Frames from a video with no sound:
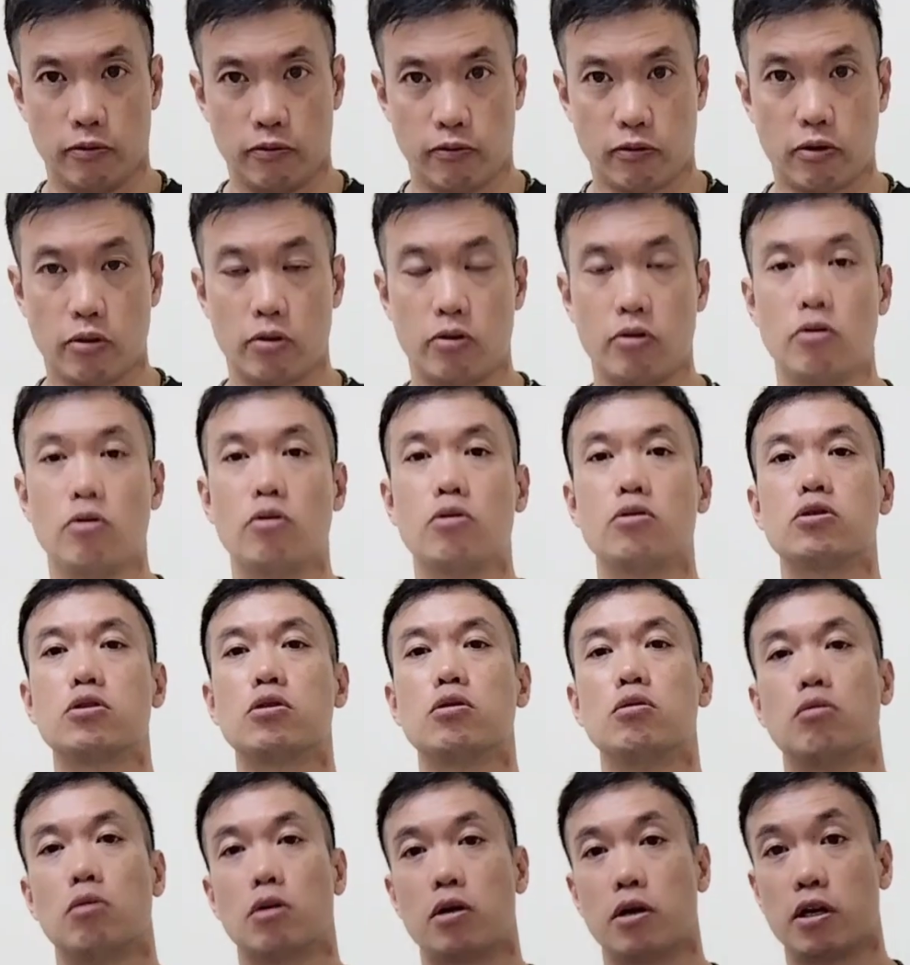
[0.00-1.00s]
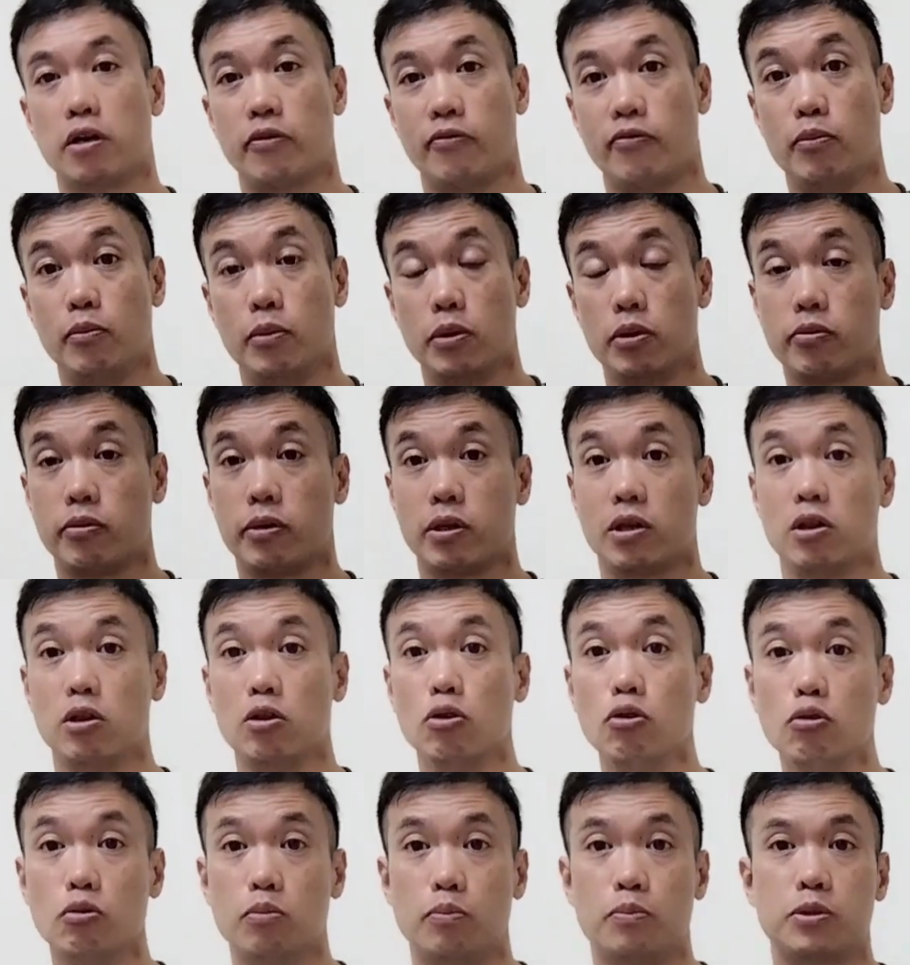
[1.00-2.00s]
For those who are not familiar with
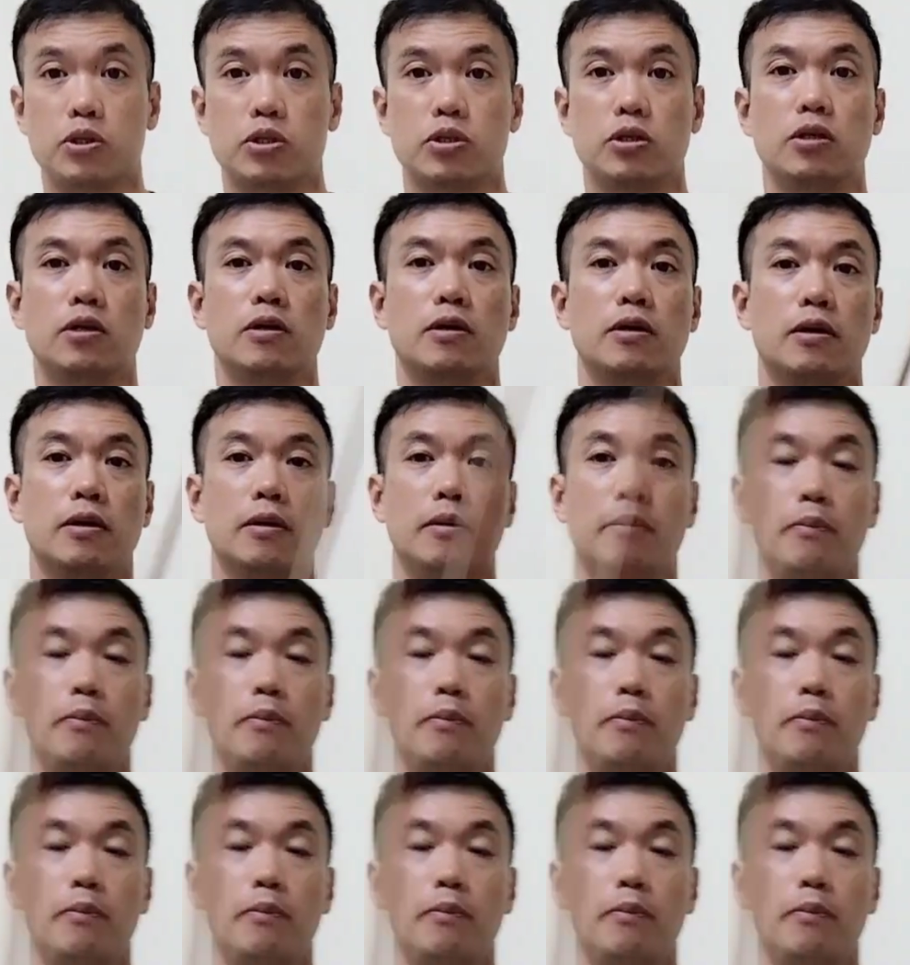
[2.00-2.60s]
loops,